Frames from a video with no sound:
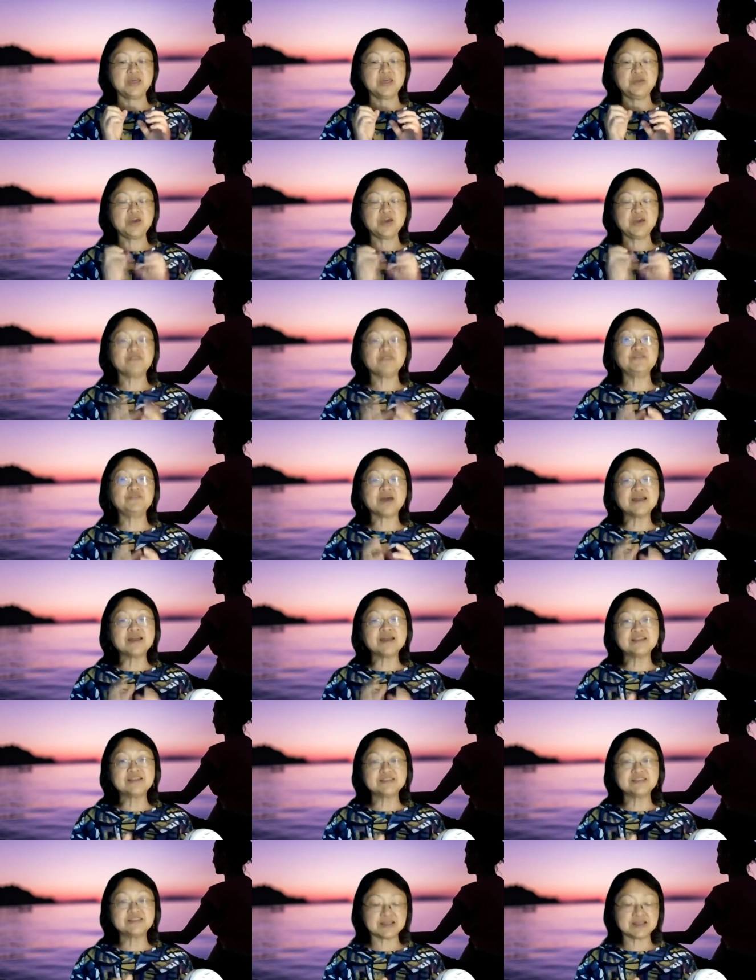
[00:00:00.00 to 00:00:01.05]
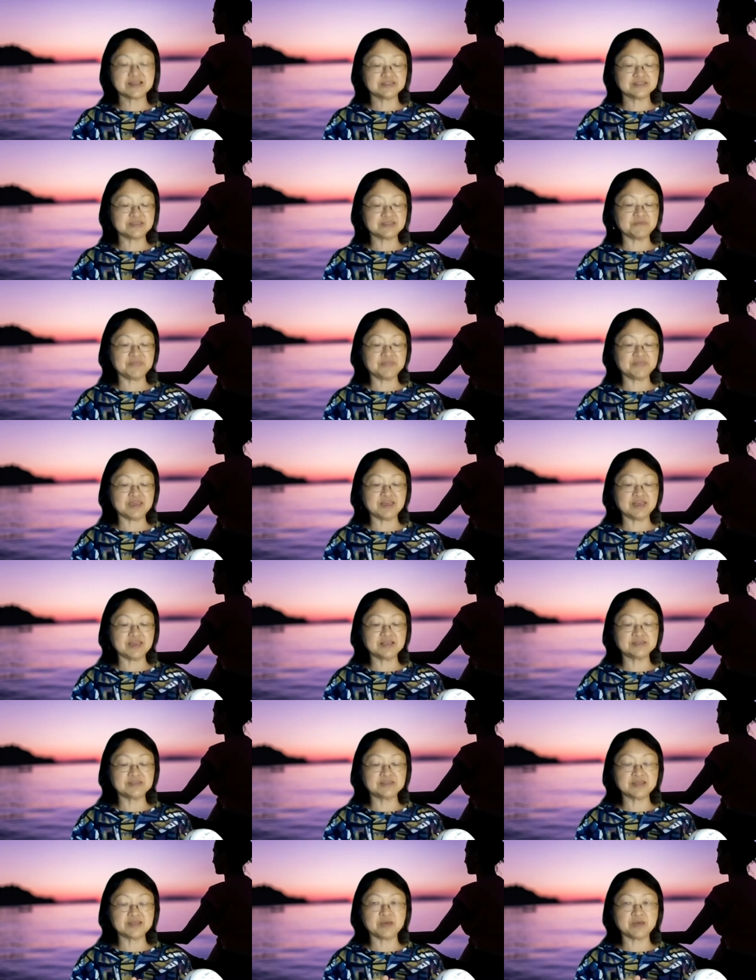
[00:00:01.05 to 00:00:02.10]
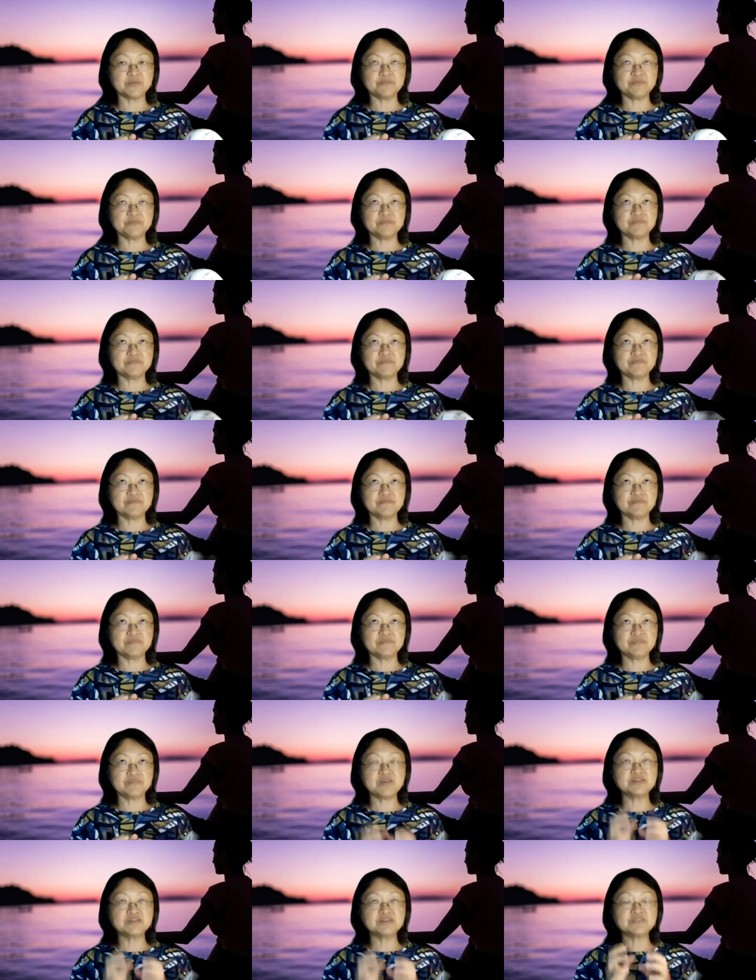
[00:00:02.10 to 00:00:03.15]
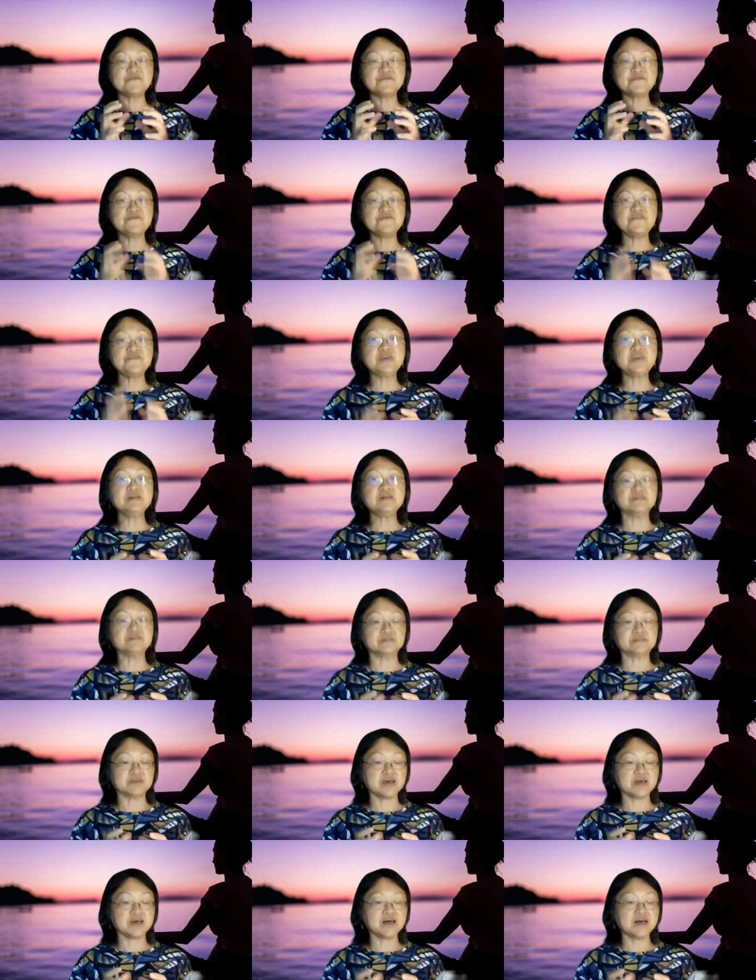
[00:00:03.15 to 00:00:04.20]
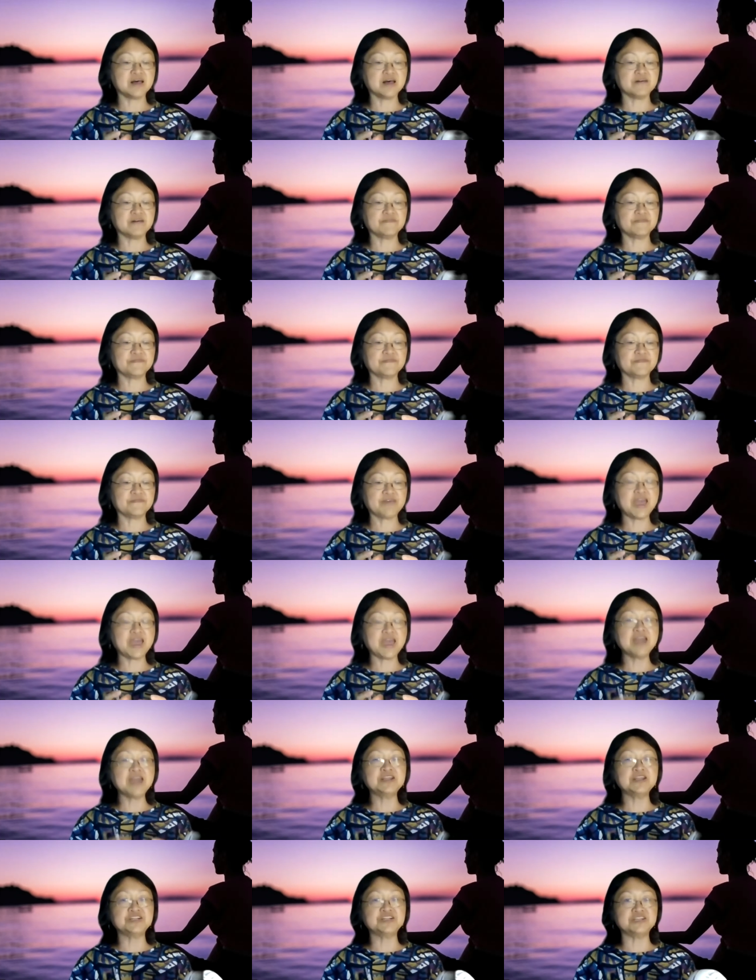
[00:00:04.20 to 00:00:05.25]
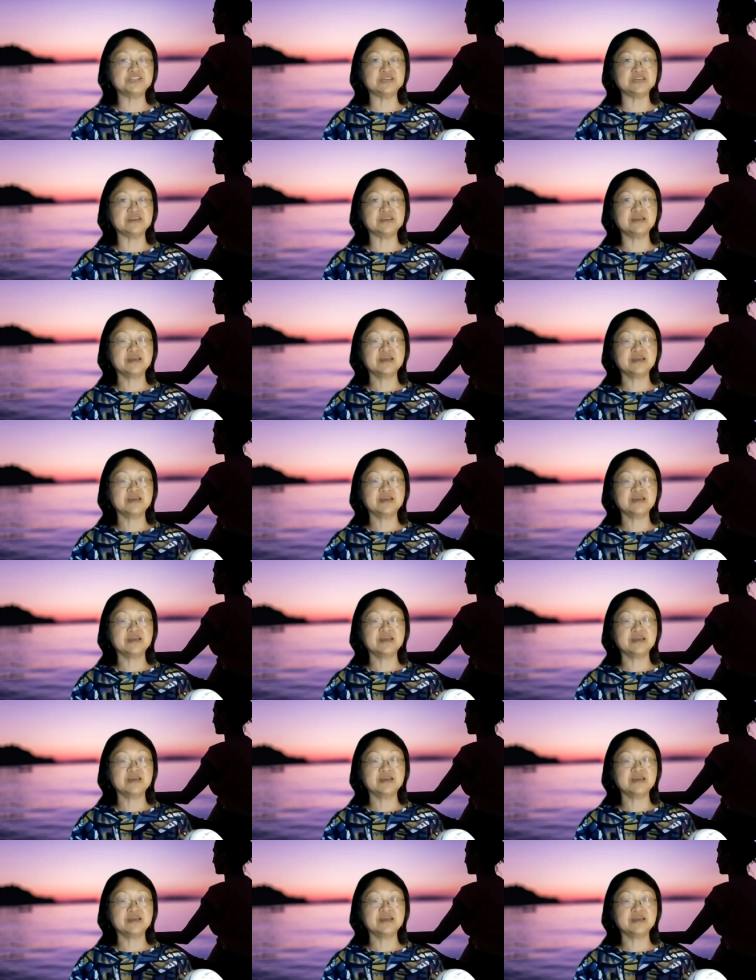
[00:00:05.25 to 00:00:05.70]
you have to understand something is that there is a field of energy